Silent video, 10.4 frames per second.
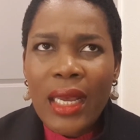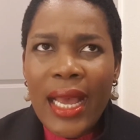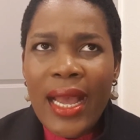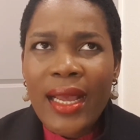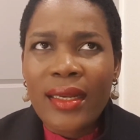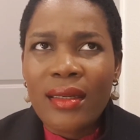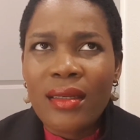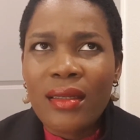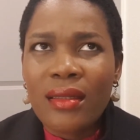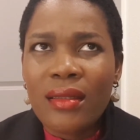
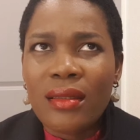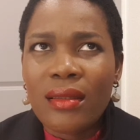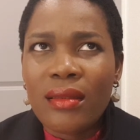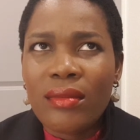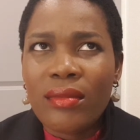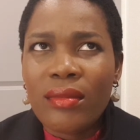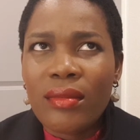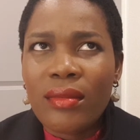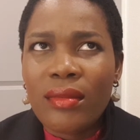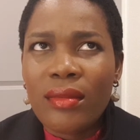And
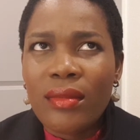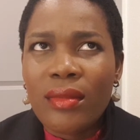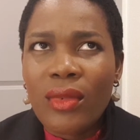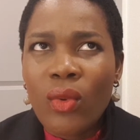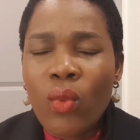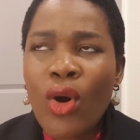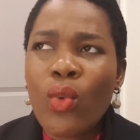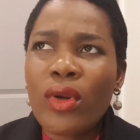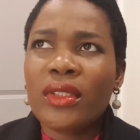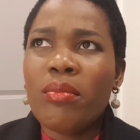what
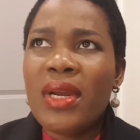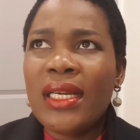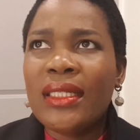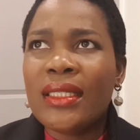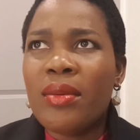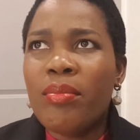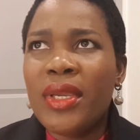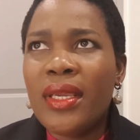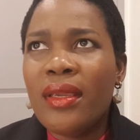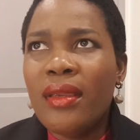was meant to
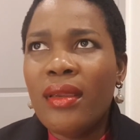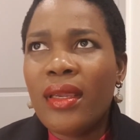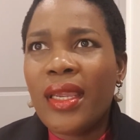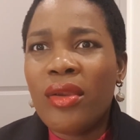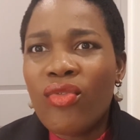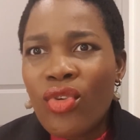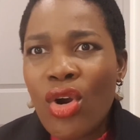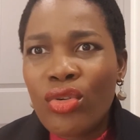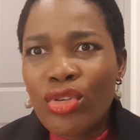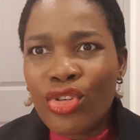be a
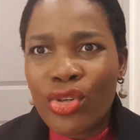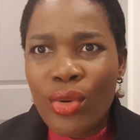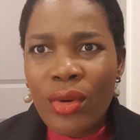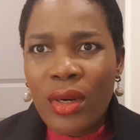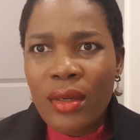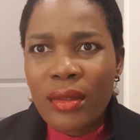wrong joke,